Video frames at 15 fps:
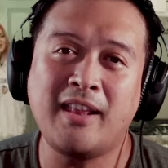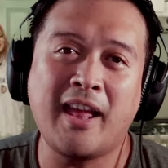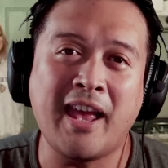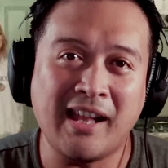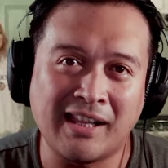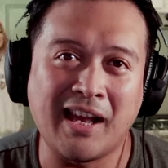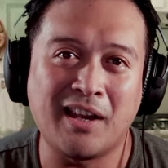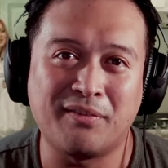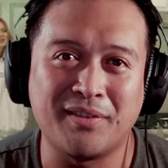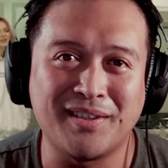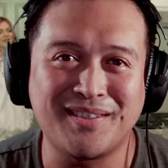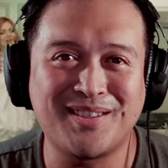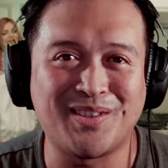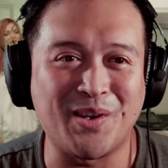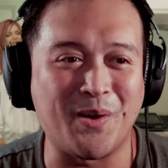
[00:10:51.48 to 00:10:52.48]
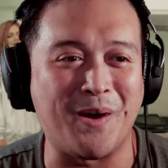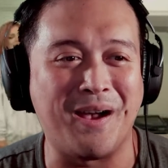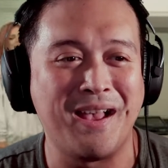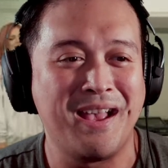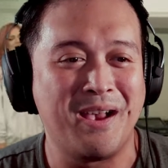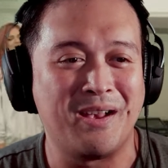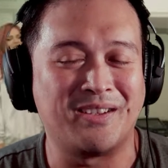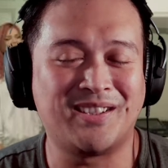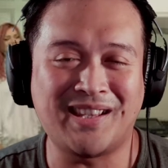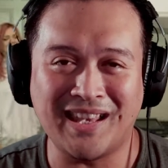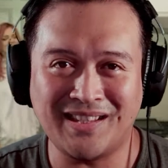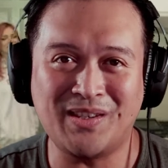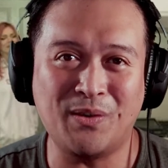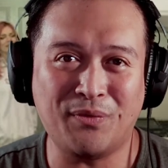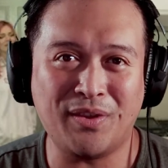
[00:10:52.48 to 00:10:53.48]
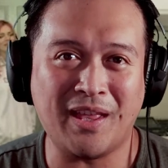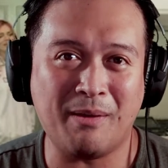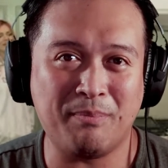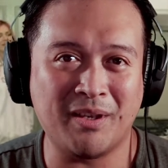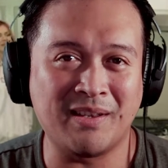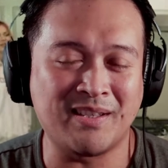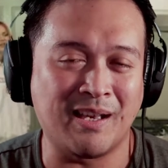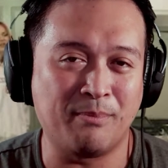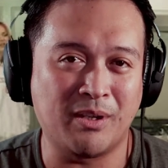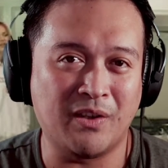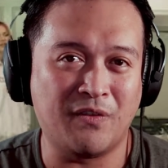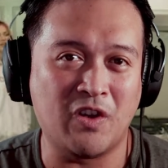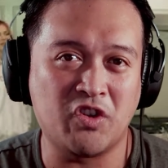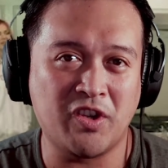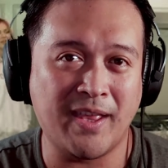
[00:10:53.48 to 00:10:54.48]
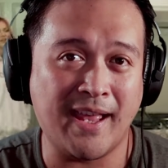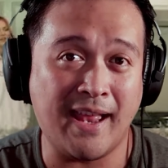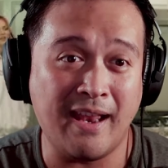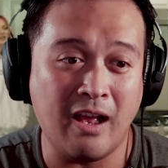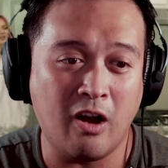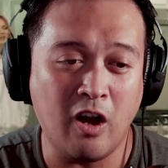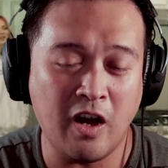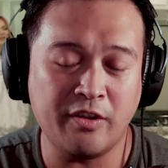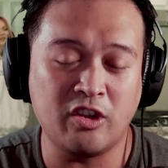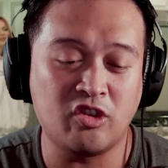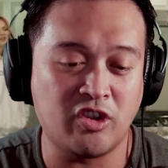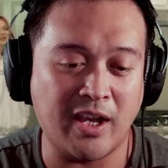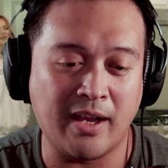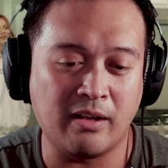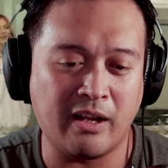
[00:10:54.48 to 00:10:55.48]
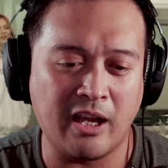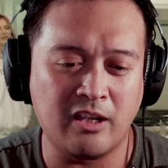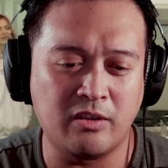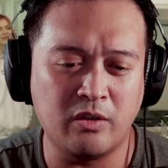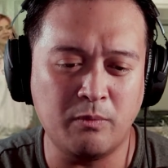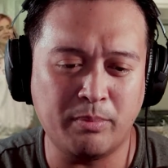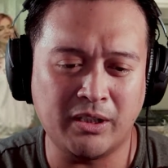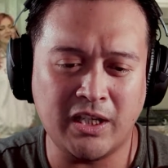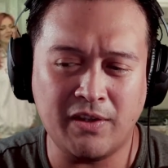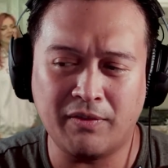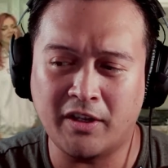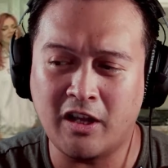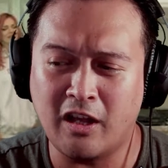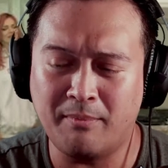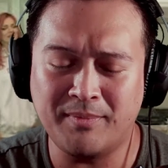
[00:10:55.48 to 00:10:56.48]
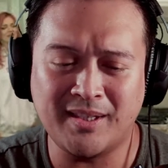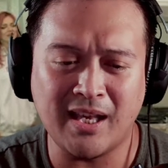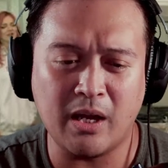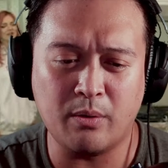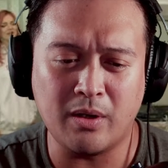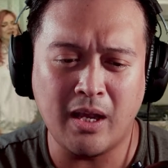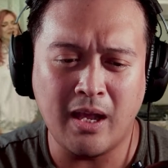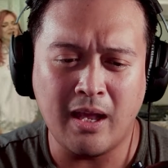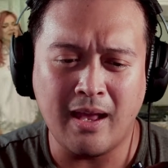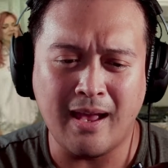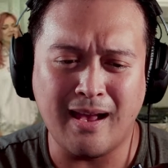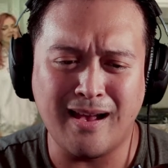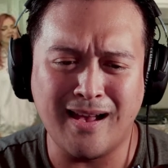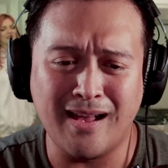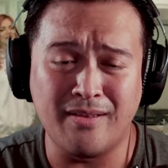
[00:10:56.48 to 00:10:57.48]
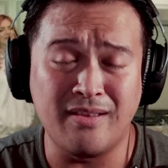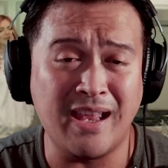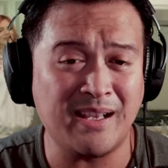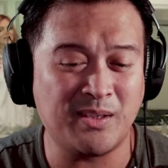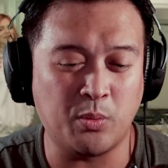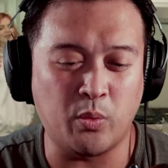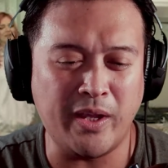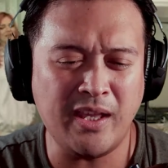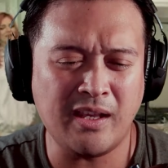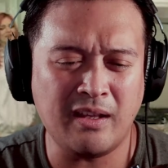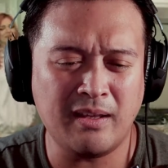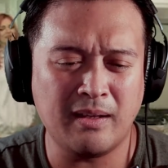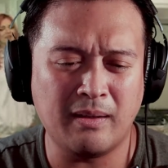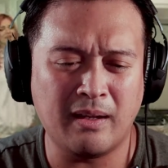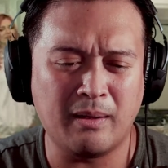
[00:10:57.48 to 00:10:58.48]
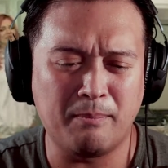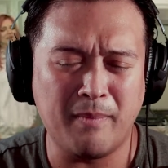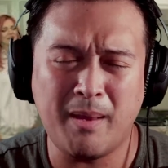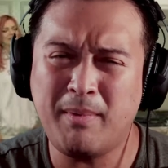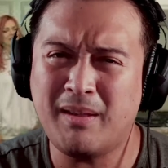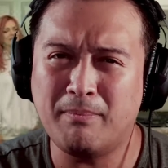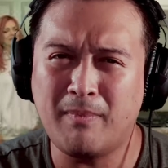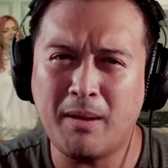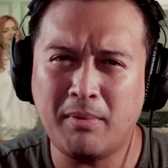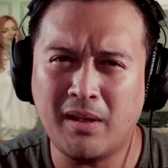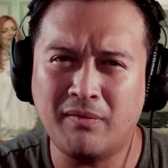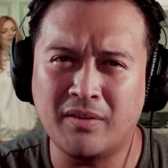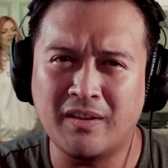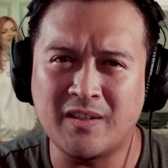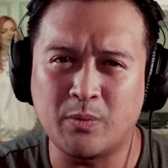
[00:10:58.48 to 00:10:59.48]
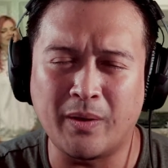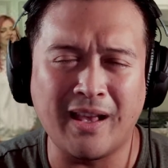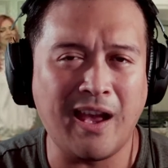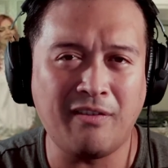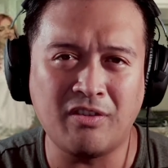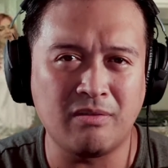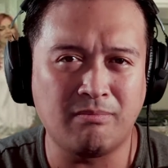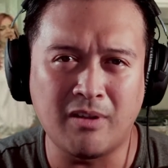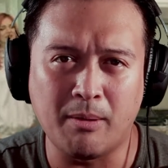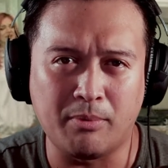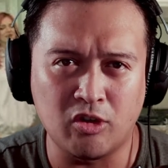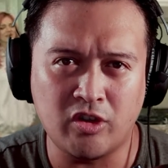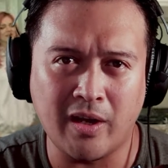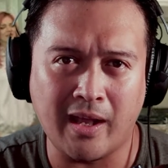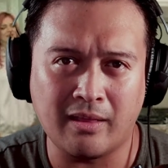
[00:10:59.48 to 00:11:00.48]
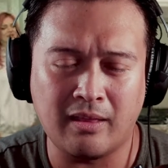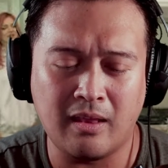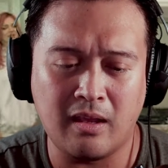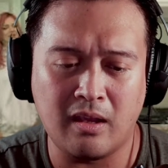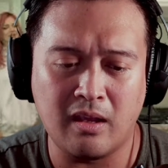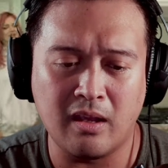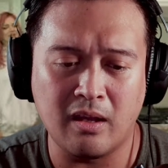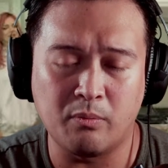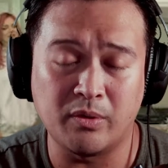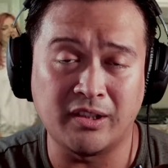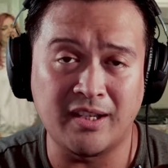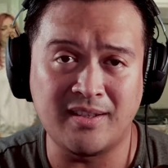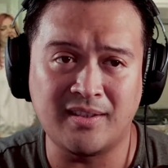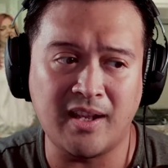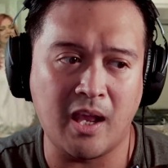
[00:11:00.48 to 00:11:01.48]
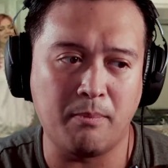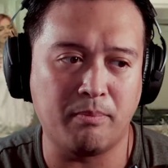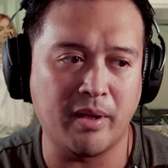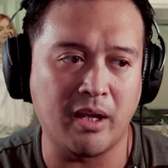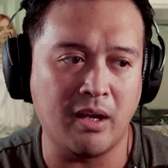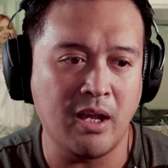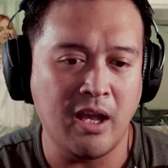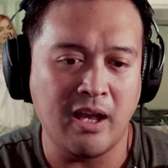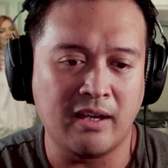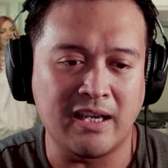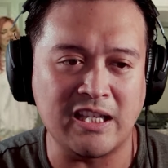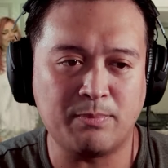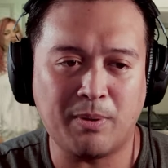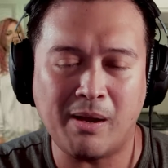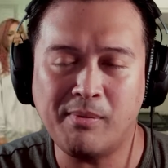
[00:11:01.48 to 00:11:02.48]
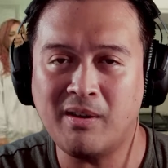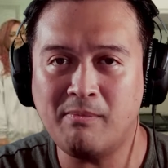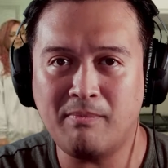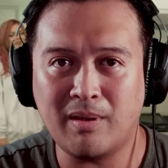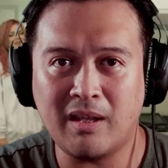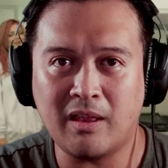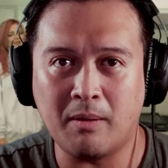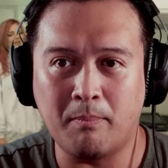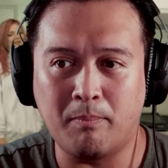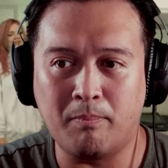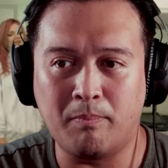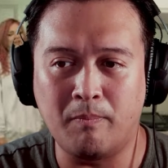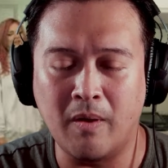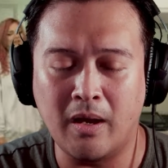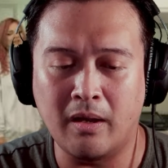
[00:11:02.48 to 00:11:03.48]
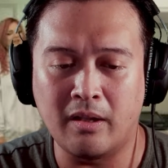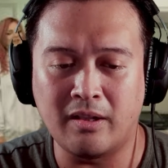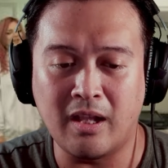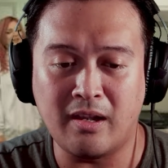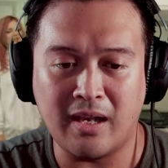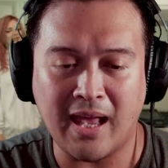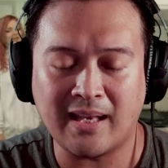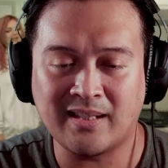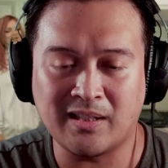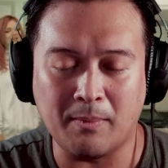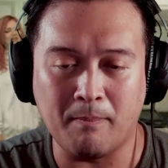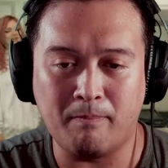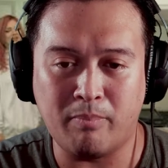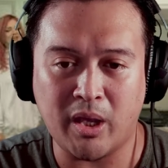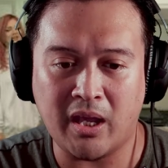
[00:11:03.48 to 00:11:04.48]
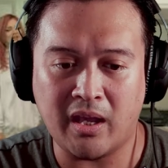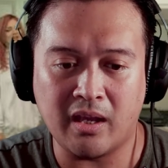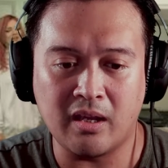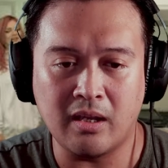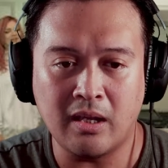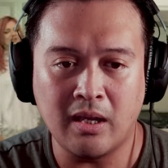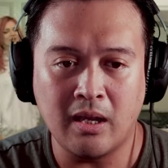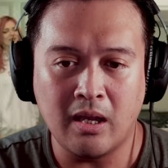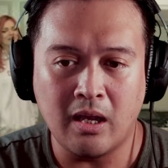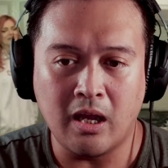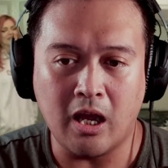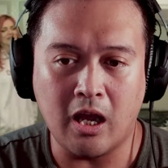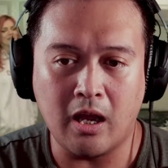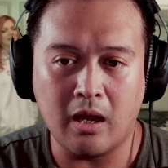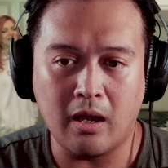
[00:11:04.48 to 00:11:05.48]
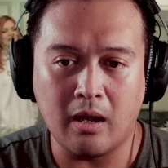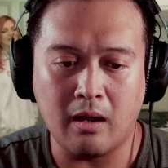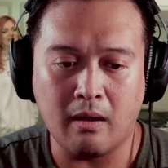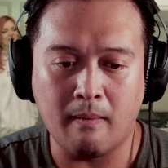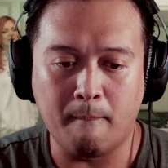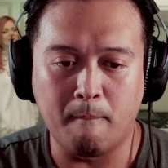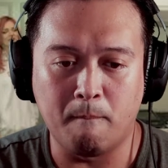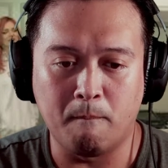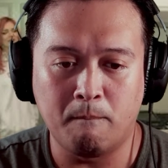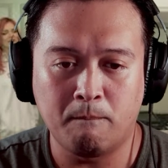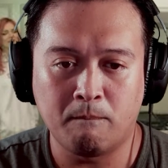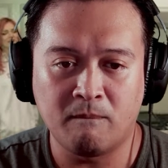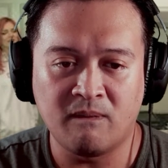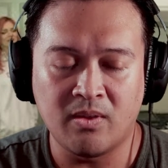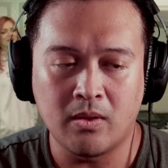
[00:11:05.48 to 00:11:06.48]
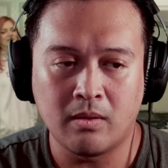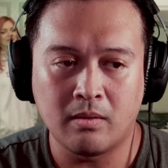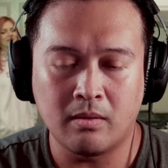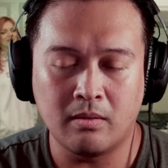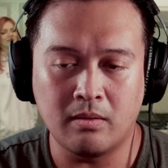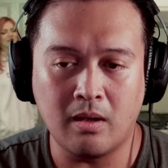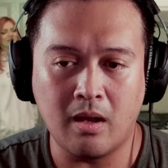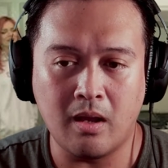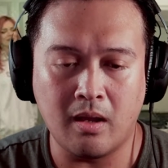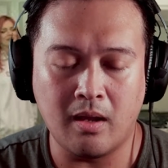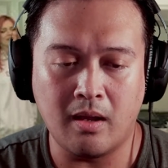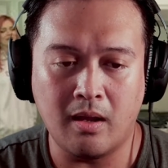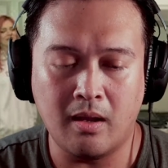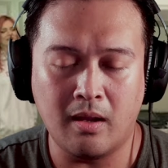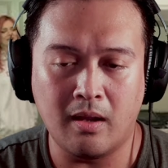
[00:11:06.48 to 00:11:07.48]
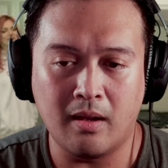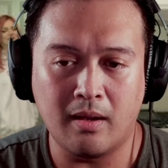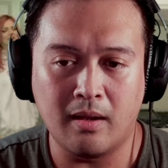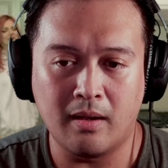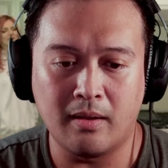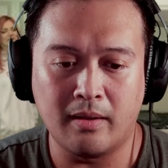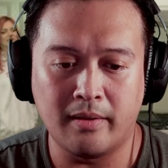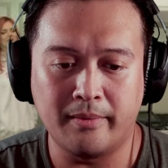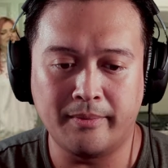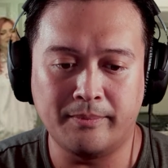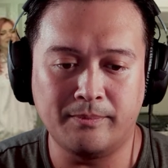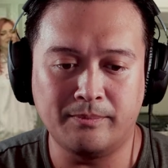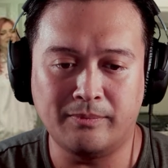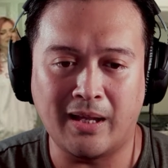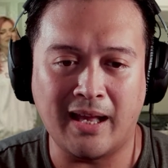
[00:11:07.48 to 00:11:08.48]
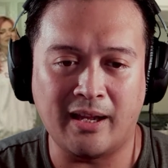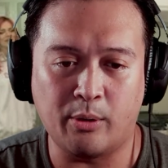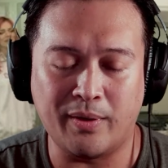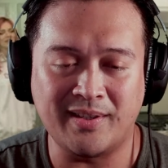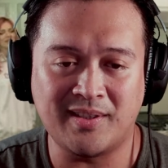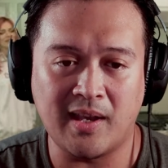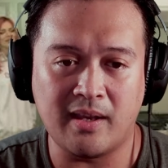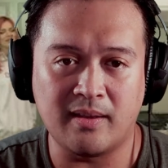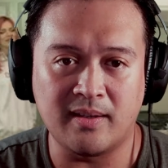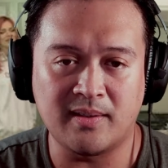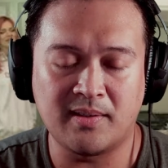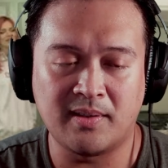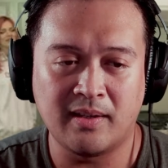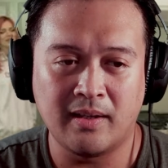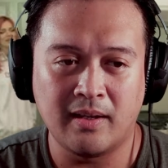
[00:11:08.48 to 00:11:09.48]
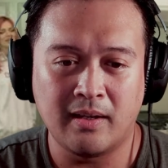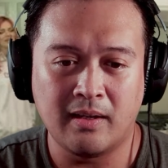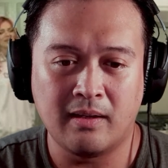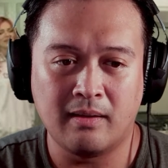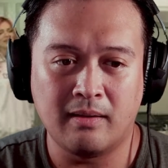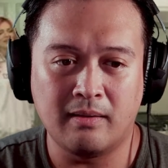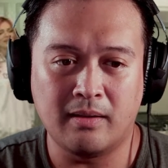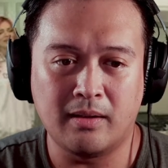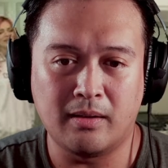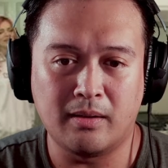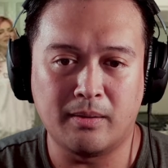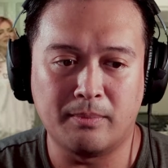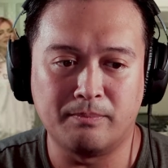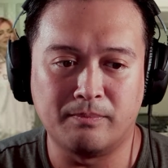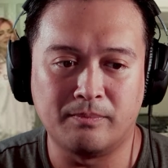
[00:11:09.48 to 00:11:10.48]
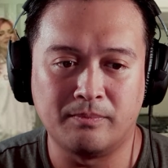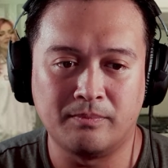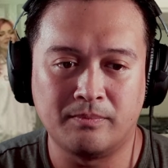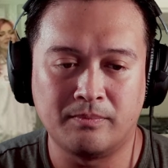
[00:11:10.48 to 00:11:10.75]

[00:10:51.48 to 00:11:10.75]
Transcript: the hell out of it. So stay tuned for that because I'm going to feature that on this channel. I do believe it comes out uh, next week, uh, maybe maybe even this week. I have to double check the uh, release date, but that's probably going to be the, uh, the next big... Um, Uh, uh, how do I say this? Um,